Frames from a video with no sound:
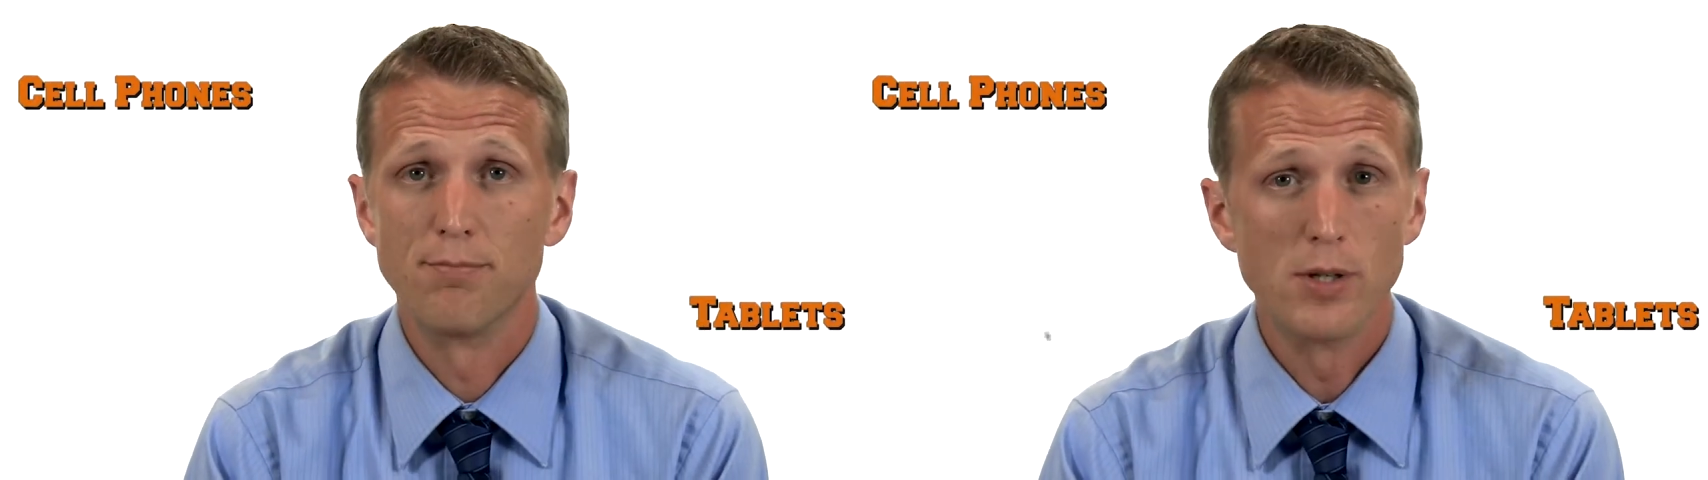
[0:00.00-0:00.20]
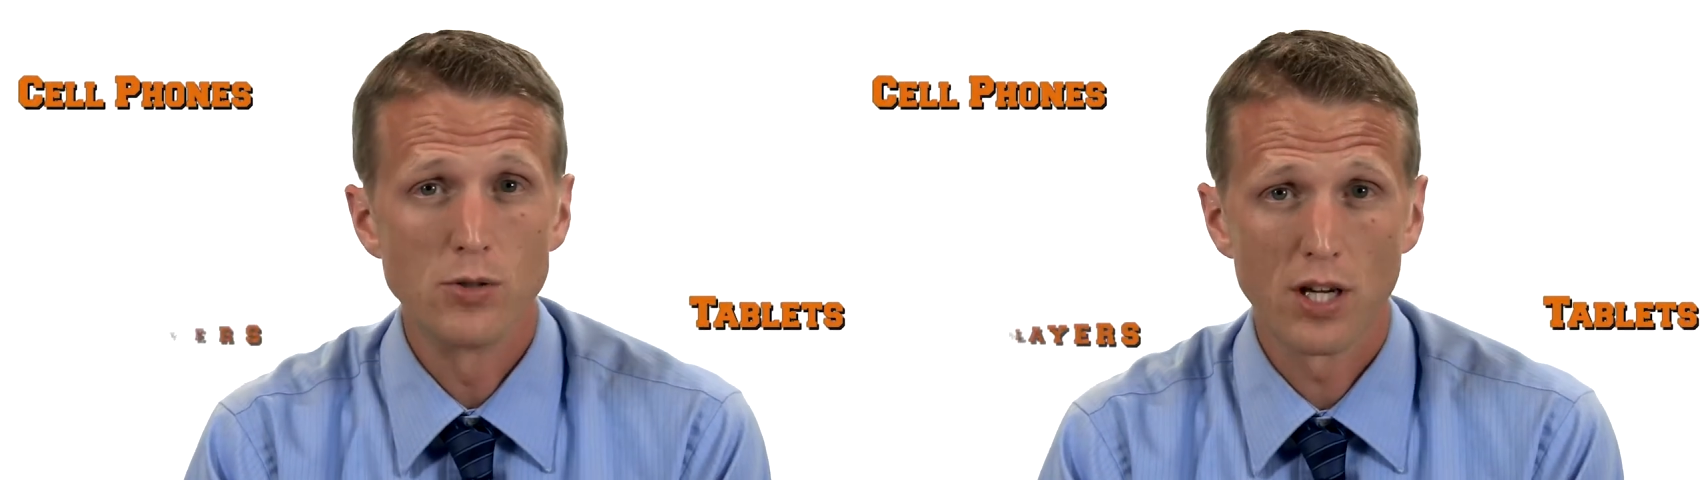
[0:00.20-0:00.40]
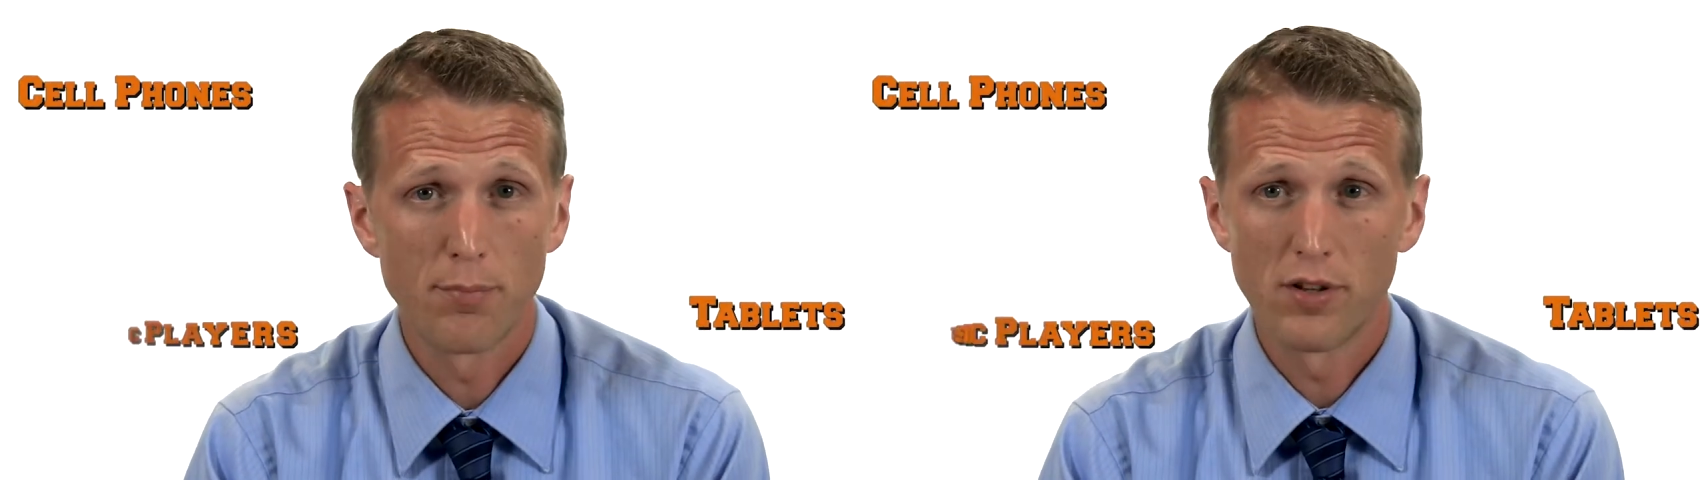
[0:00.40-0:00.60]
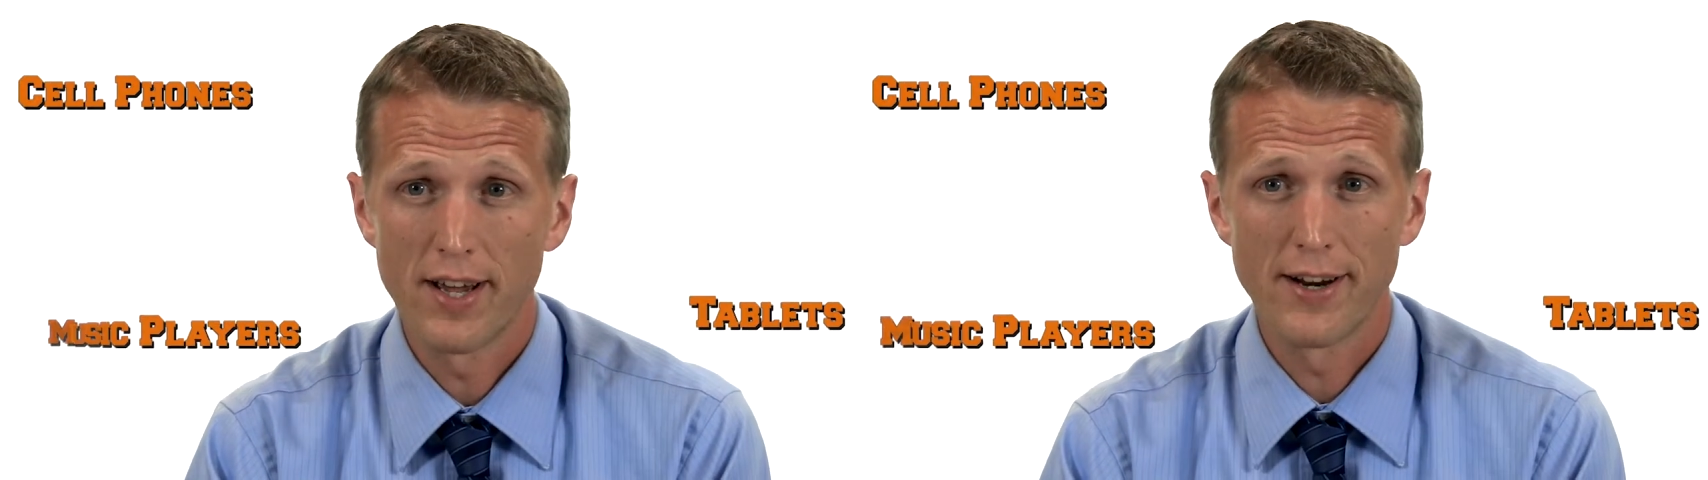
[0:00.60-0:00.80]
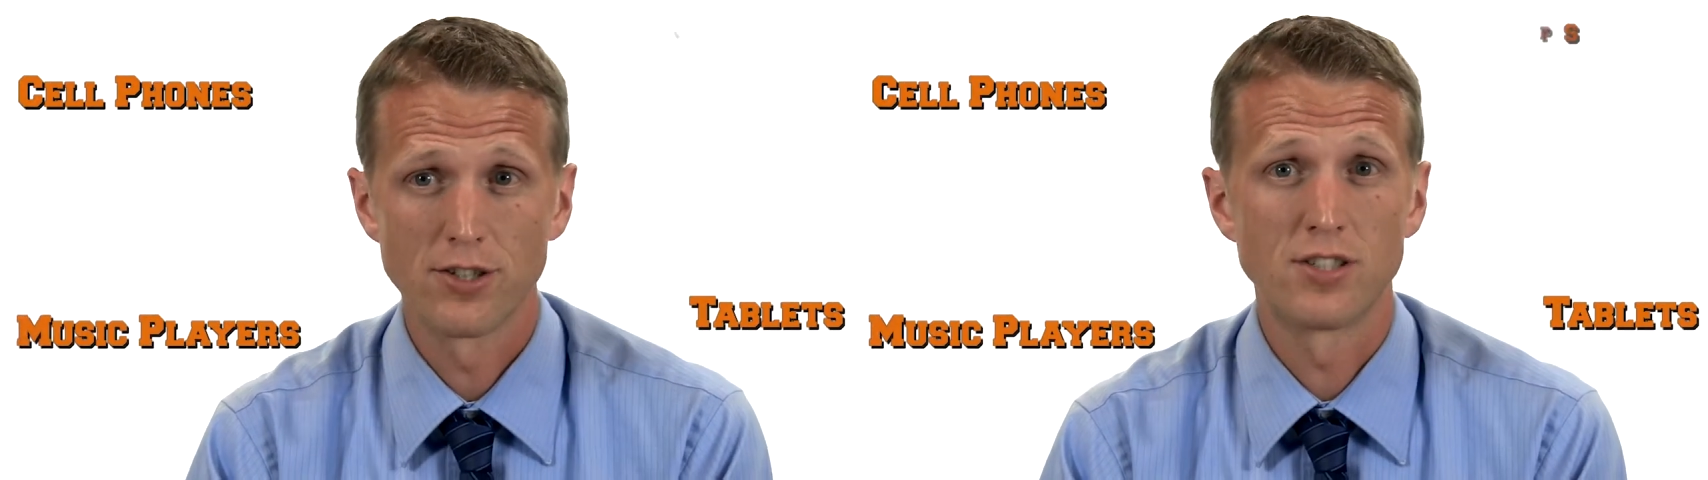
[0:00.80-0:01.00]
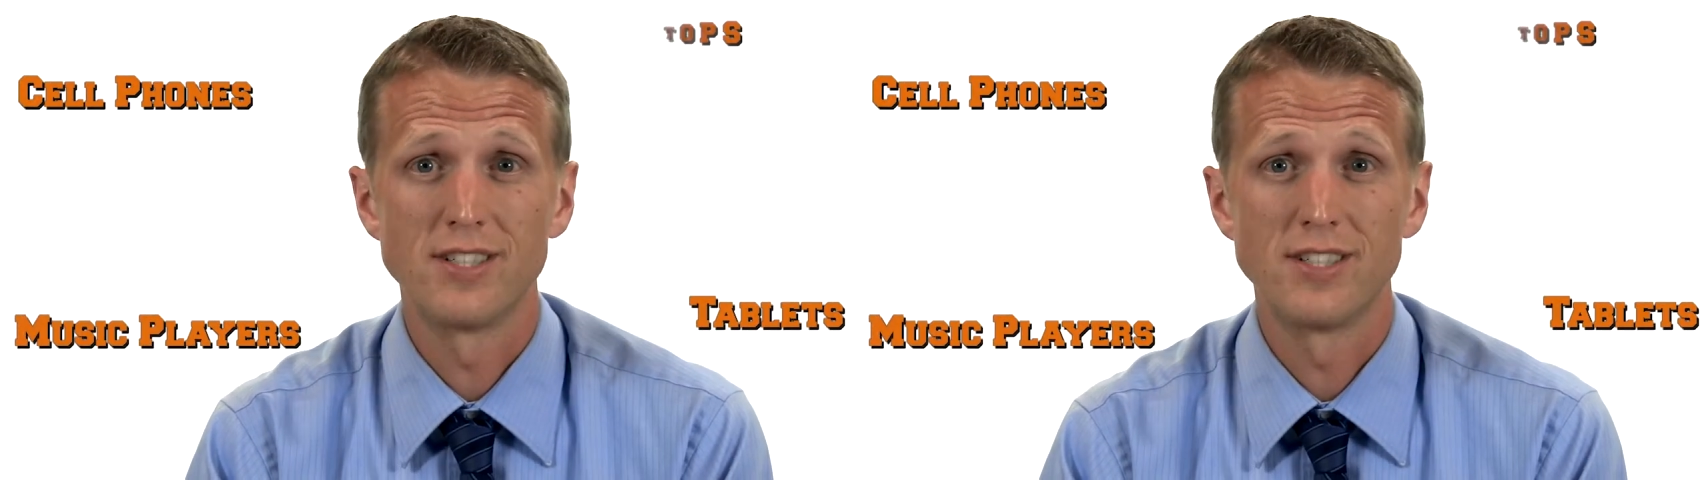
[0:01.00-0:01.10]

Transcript: music players,